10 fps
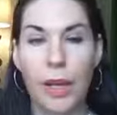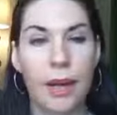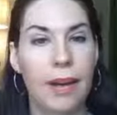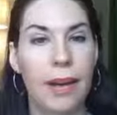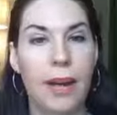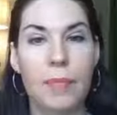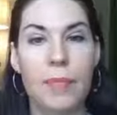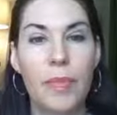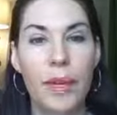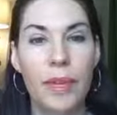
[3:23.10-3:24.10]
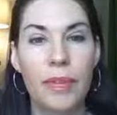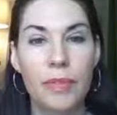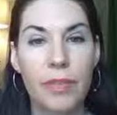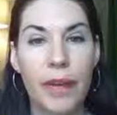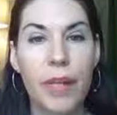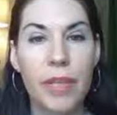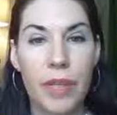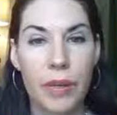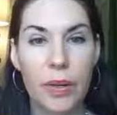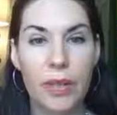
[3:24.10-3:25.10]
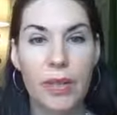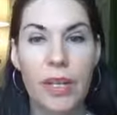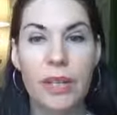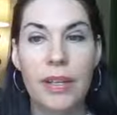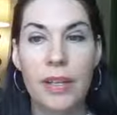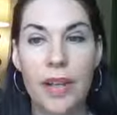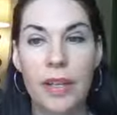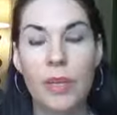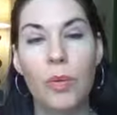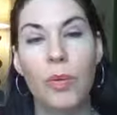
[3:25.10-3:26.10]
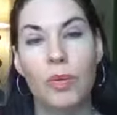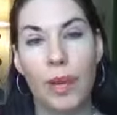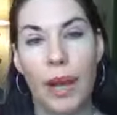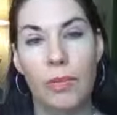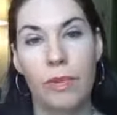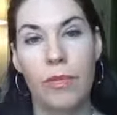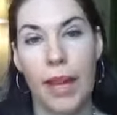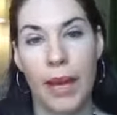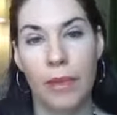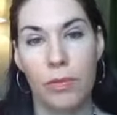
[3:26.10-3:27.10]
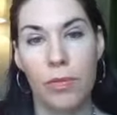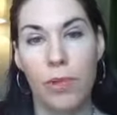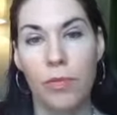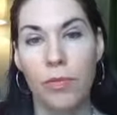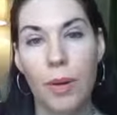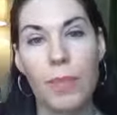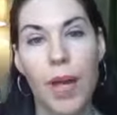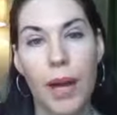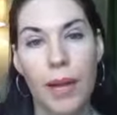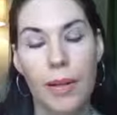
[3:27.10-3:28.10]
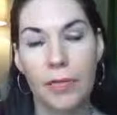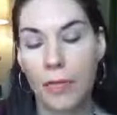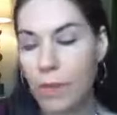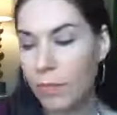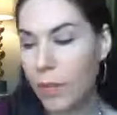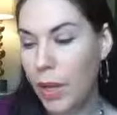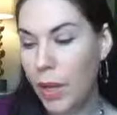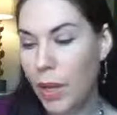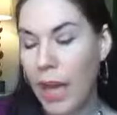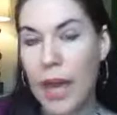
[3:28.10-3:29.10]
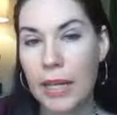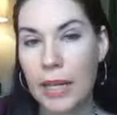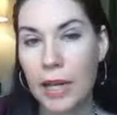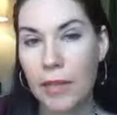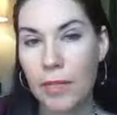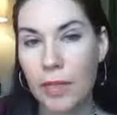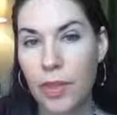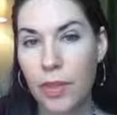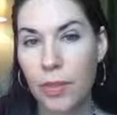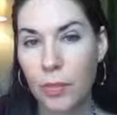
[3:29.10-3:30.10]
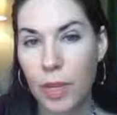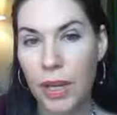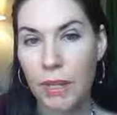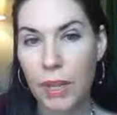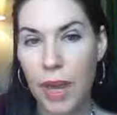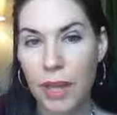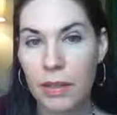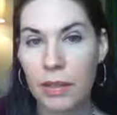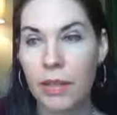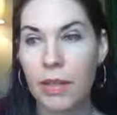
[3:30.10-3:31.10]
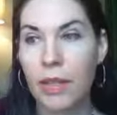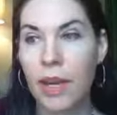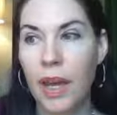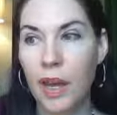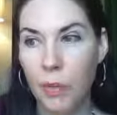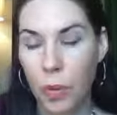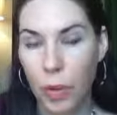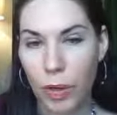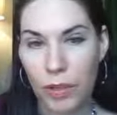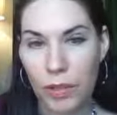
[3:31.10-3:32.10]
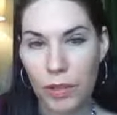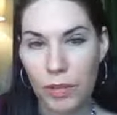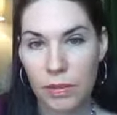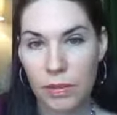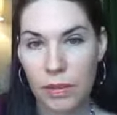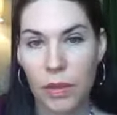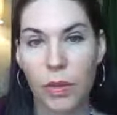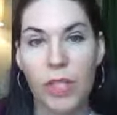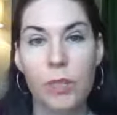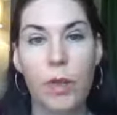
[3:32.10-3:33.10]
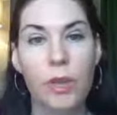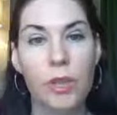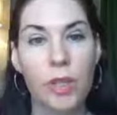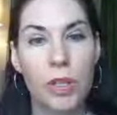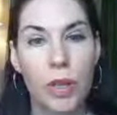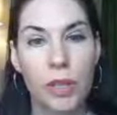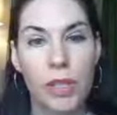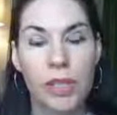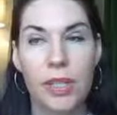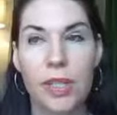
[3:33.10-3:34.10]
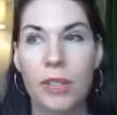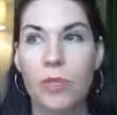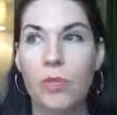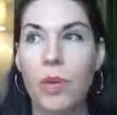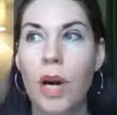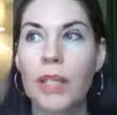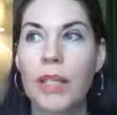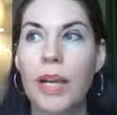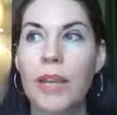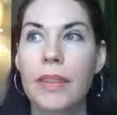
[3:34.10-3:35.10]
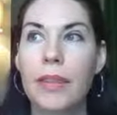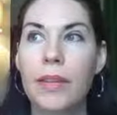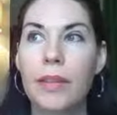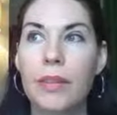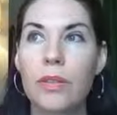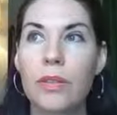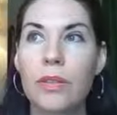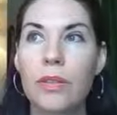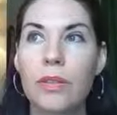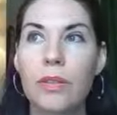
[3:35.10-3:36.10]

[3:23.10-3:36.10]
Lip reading: They're very generous in getting you around town. So from any of the 3 main airports, Greensboro is the closest. There's Raleigh and there's,